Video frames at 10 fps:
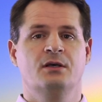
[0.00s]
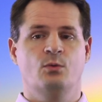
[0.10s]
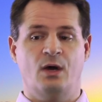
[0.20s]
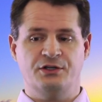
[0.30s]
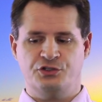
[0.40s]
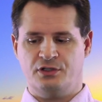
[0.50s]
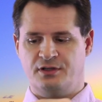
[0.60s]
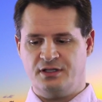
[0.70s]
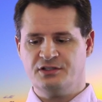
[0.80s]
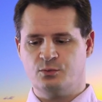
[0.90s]
Why
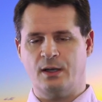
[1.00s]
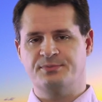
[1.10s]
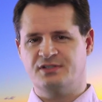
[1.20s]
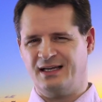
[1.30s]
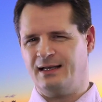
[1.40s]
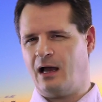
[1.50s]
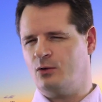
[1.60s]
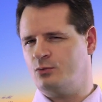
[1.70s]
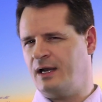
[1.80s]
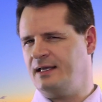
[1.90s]
should this website
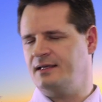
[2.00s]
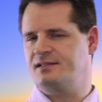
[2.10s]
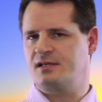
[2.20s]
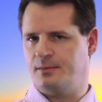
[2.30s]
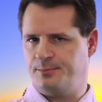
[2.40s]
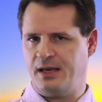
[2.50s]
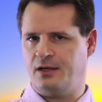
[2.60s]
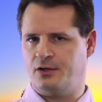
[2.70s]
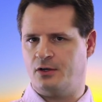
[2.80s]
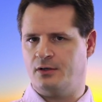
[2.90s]
outrank its
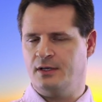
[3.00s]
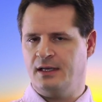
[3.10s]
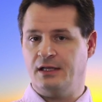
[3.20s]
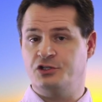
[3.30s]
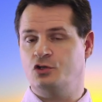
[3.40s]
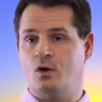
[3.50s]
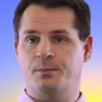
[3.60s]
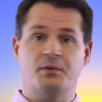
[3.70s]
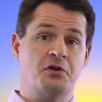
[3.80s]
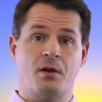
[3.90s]
competitor and show
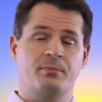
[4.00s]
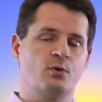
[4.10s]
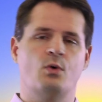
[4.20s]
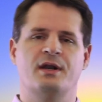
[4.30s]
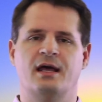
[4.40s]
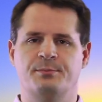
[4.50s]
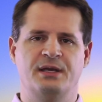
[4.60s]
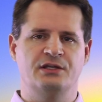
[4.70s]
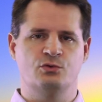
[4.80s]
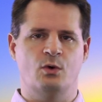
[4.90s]
up number one on
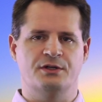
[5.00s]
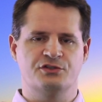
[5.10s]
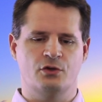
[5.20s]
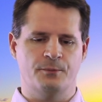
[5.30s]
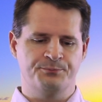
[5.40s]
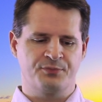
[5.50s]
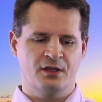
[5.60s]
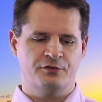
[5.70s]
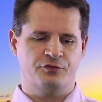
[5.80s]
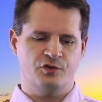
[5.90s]
page one? So
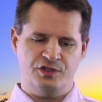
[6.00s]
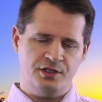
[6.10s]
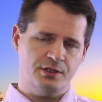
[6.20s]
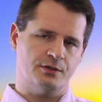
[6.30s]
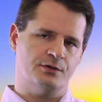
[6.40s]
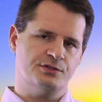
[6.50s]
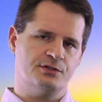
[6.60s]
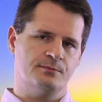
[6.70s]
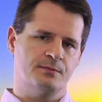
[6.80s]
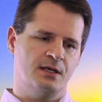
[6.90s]
for years,